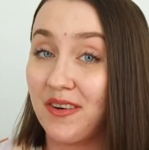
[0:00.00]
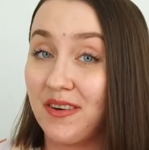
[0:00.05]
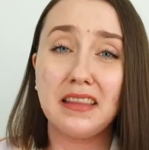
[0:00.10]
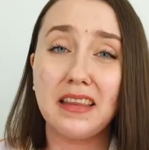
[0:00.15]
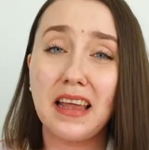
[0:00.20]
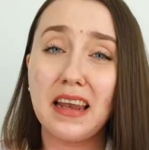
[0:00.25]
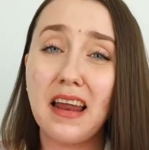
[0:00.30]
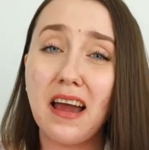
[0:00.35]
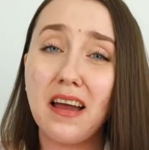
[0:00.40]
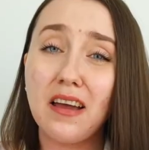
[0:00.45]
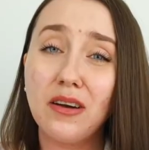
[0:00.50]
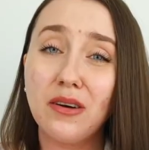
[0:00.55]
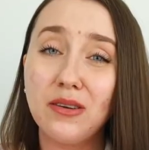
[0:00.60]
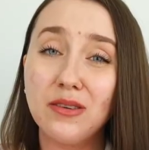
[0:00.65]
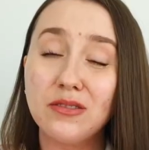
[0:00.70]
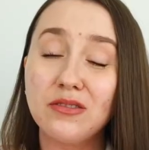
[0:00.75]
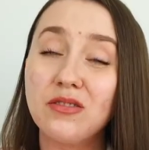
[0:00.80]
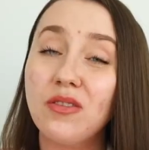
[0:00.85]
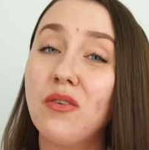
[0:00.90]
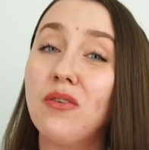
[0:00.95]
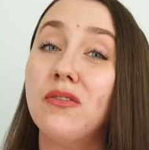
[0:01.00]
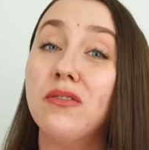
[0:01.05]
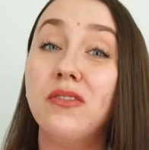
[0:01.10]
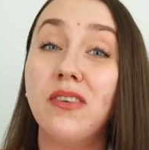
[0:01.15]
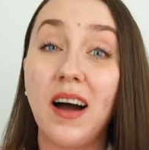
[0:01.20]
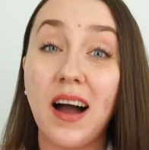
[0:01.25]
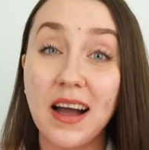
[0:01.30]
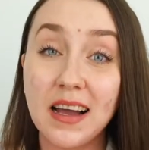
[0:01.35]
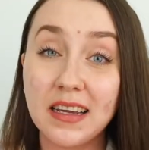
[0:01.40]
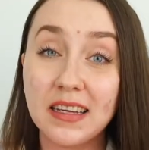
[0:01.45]
Then I also
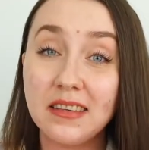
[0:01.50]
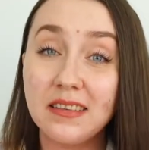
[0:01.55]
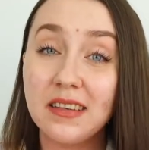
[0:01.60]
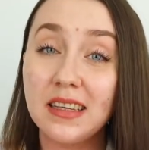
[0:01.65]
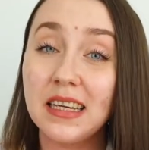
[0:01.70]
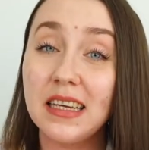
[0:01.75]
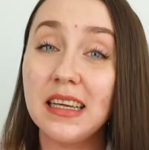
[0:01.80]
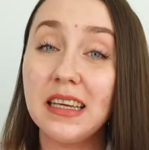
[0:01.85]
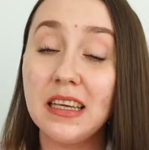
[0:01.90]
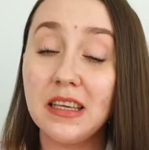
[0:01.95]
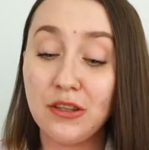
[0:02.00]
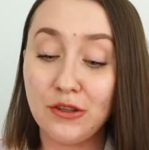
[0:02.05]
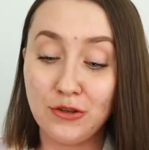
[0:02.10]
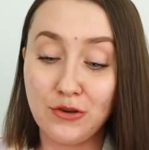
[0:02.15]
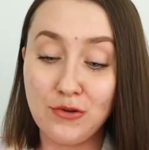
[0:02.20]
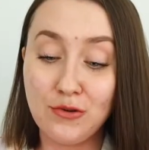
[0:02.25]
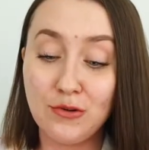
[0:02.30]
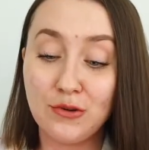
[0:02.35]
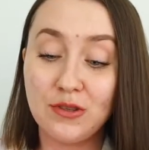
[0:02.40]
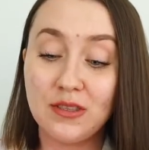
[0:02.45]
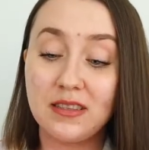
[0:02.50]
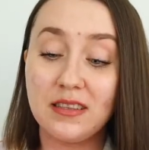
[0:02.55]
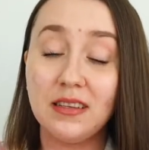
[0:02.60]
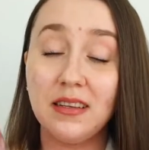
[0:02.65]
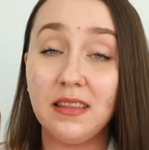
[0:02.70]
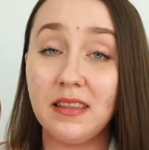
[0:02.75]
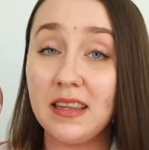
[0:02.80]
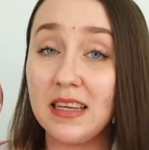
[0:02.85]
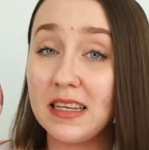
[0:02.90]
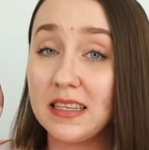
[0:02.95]
finally
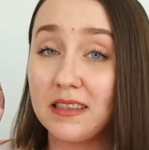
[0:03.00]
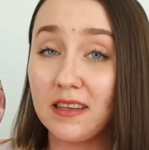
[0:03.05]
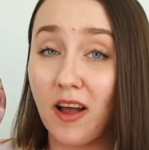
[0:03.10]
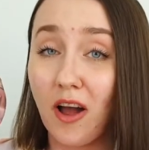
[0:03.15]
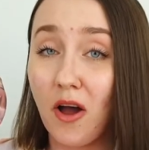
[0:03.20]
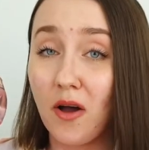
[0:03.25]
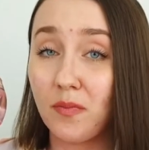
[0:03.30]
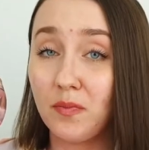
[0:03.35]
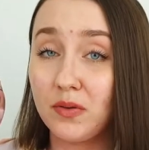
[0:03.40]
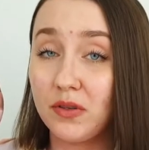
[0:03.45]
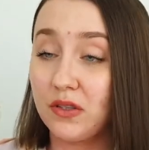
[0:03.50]
used this up.